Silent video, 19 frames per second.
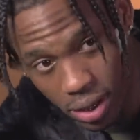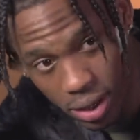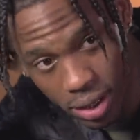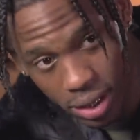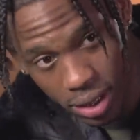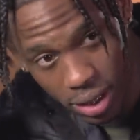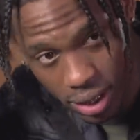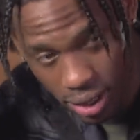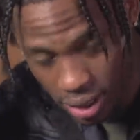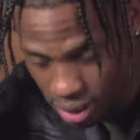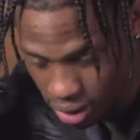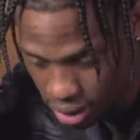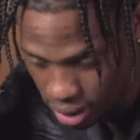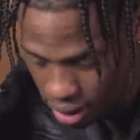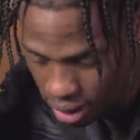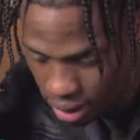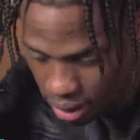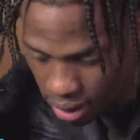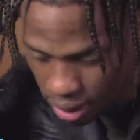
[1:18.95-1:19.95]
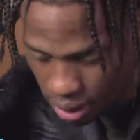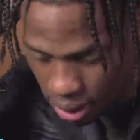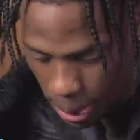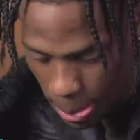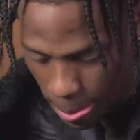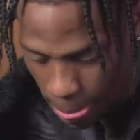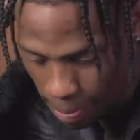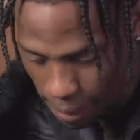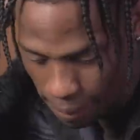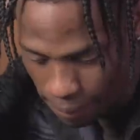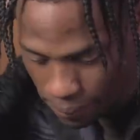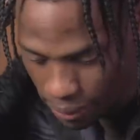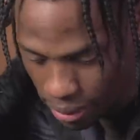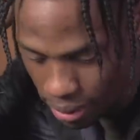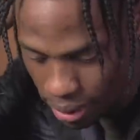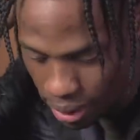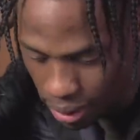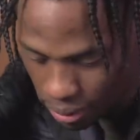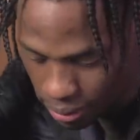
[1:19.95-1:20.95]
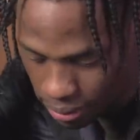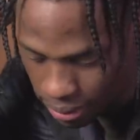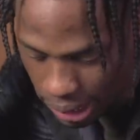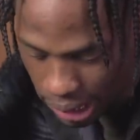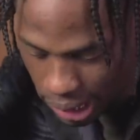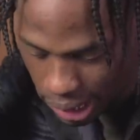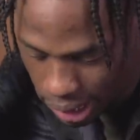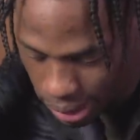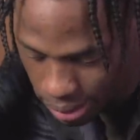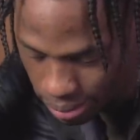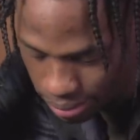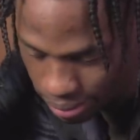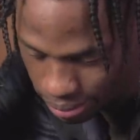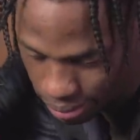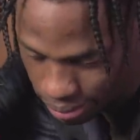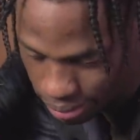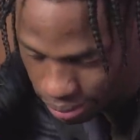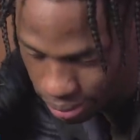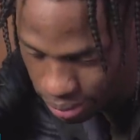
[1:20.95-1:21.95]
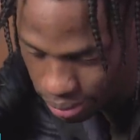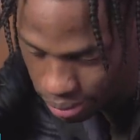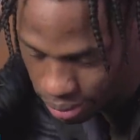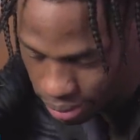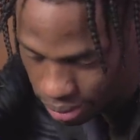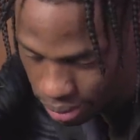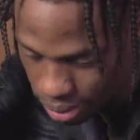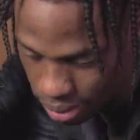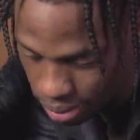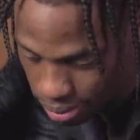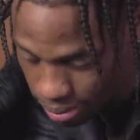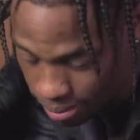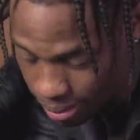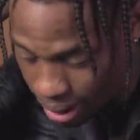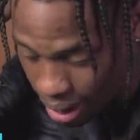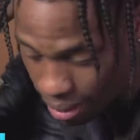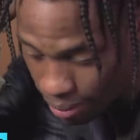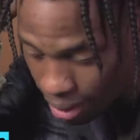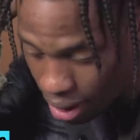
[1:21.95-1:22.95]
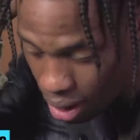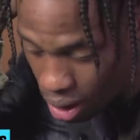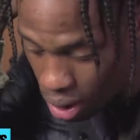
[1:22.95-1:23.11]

on just, you know, um... My my